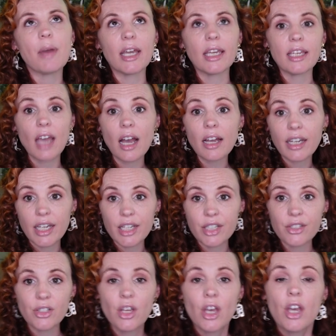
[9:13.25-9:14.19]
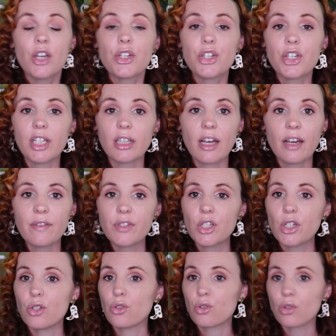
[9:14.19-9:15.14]
my youngest. She
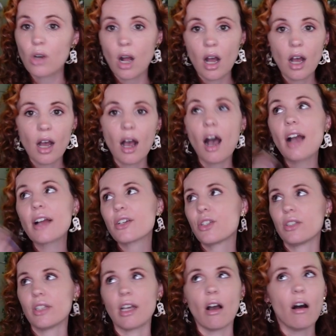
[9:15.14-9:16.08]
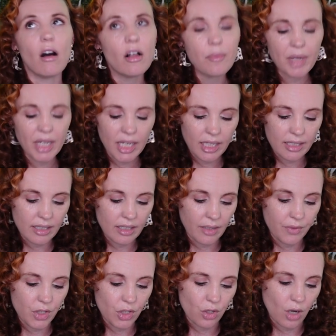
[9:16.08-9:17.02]
loves to draw. Actually, all of my kids
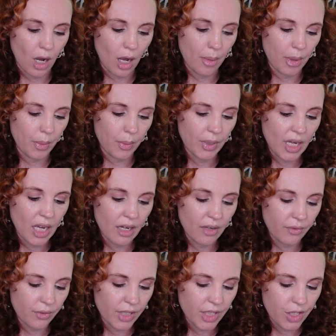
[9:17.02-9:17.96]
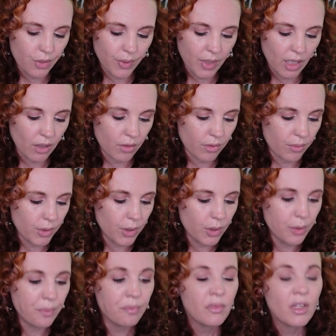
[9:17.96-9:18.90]
love to draw, but we're kind of redoing her
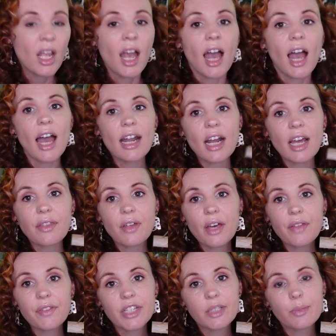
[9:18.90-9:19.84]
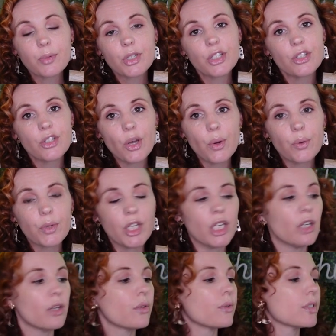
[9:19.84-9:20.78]
room. And I thought these were so
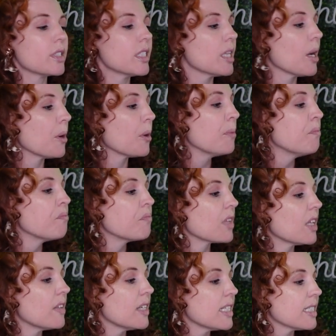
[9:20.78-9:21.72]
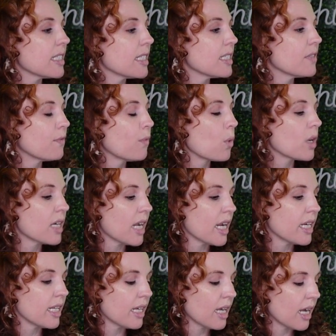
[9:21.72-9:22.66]
cute. So this is
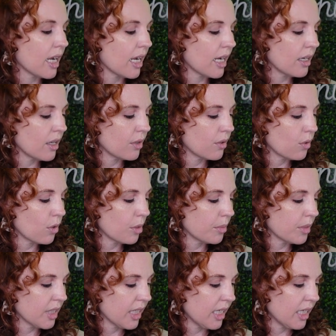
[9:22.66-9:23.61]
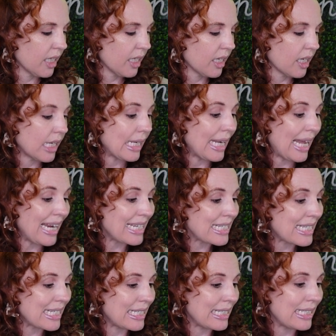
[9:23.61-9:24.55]
$4.99, normally
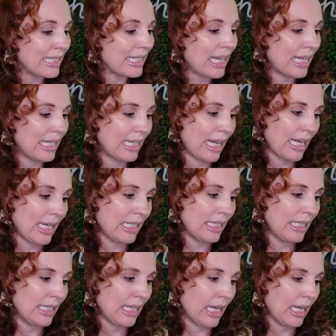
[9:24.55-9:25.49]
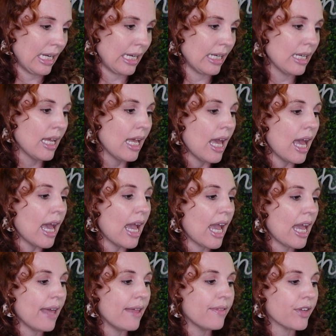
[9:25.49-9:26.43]
$19.99.
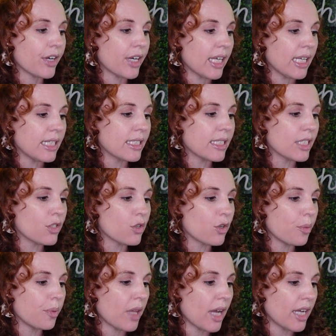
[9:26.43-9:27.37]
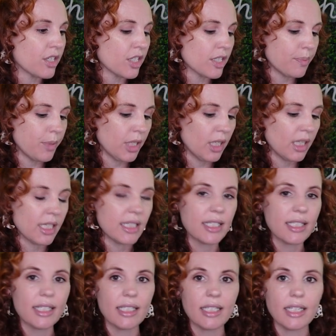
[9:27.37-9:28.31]
And they're easy to apply, just peel
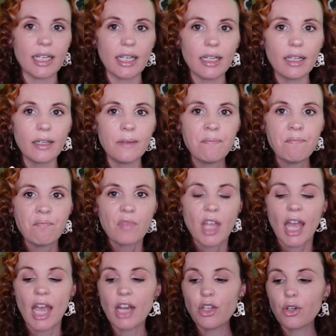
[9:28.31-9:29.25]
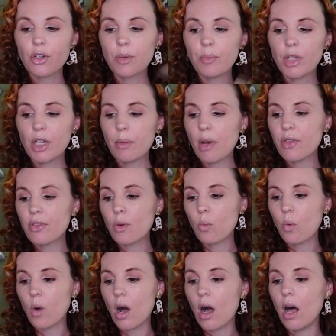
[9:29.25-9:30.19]
and stick. And you can put them on the
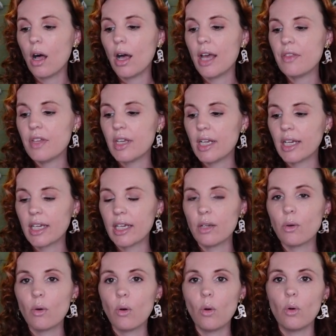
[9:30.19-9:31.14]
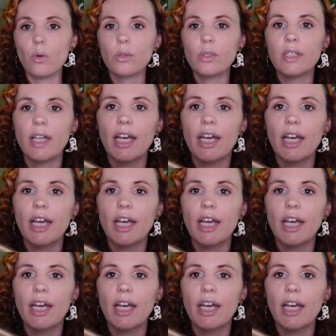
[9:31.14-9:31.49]
wall and then it can hold